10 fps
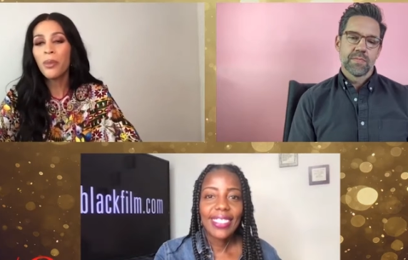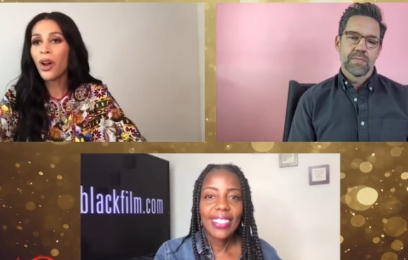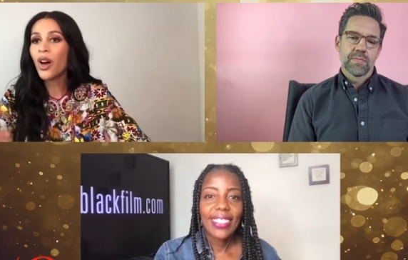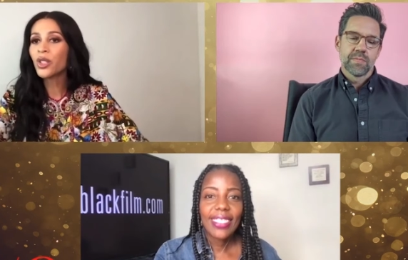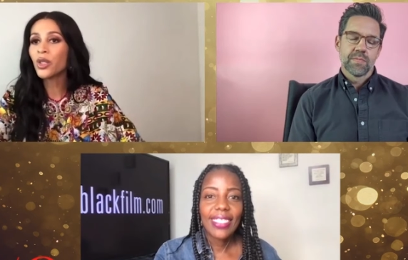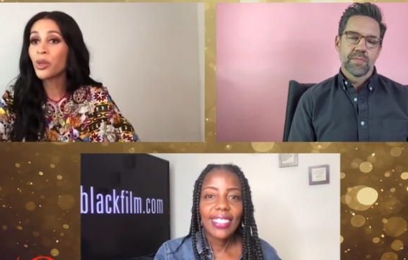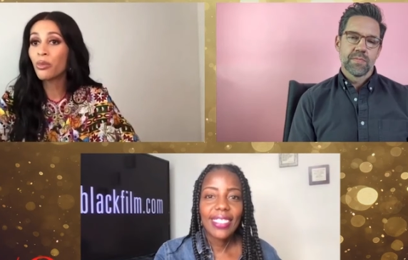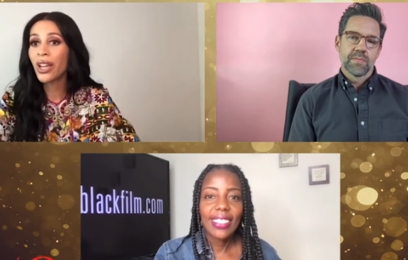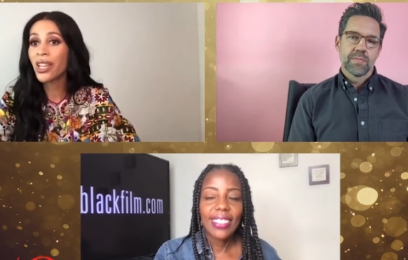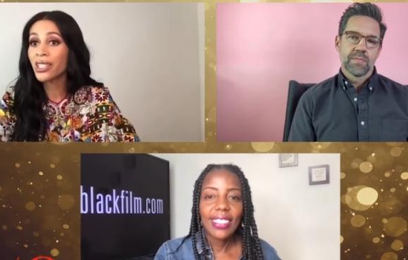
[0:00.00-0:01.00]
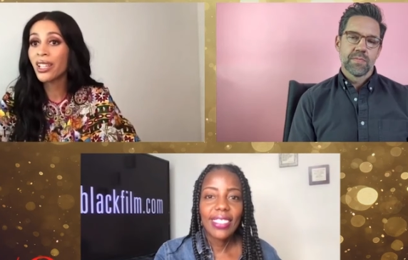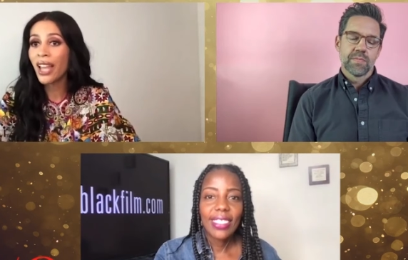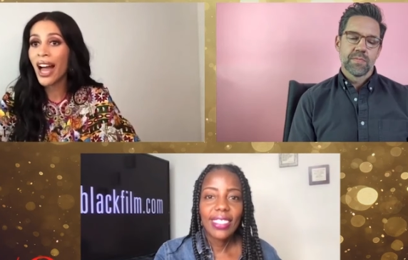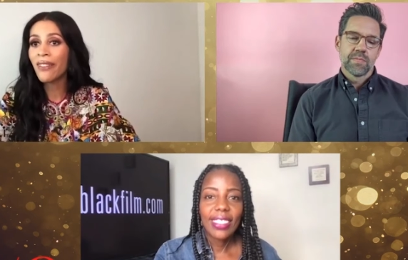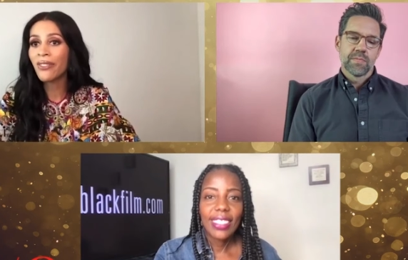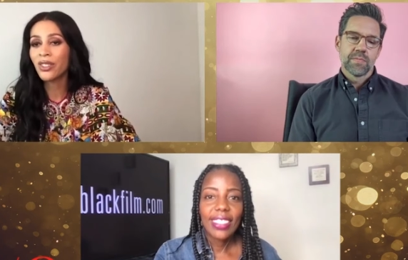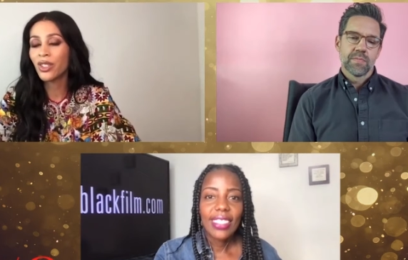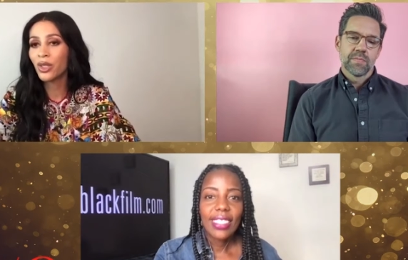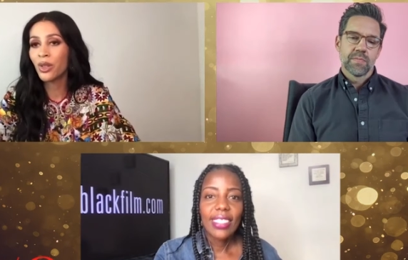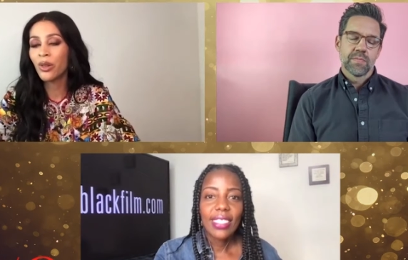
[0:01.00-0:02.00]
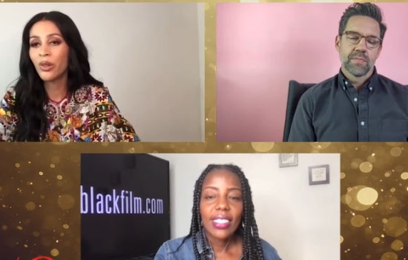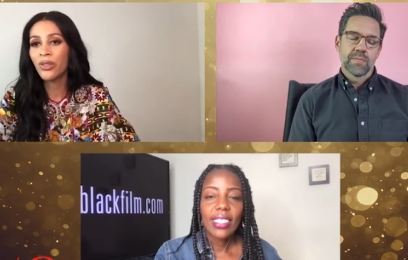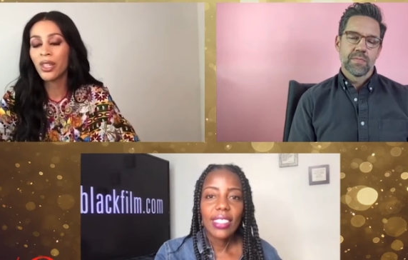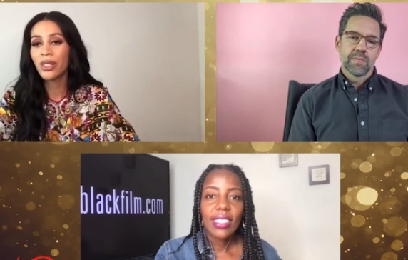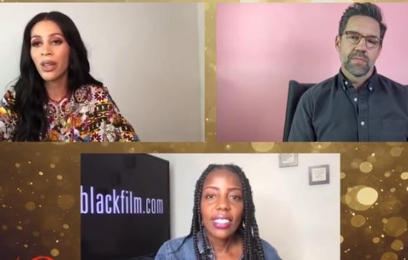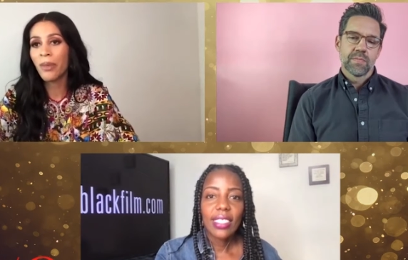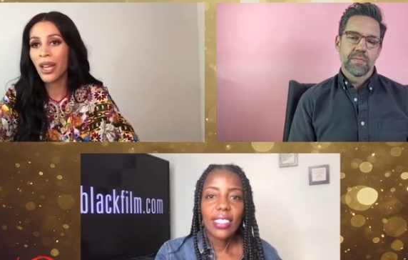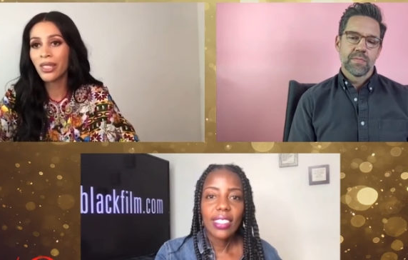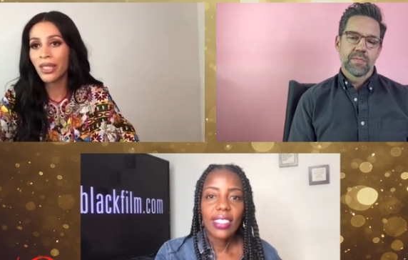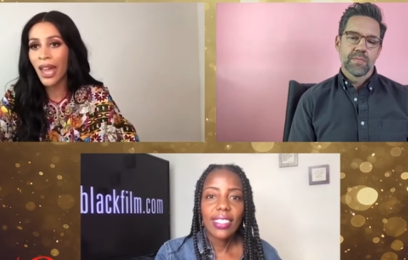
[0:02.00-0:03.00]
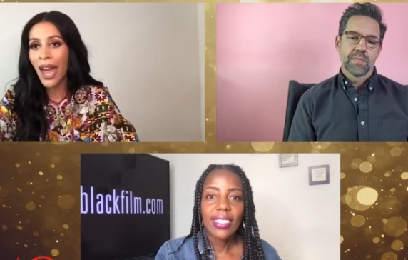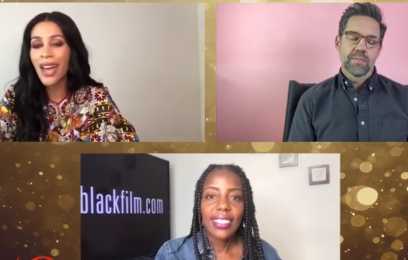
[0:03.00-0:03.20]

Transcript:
Speaker 1: but also to bring it to life and to do it with this amazing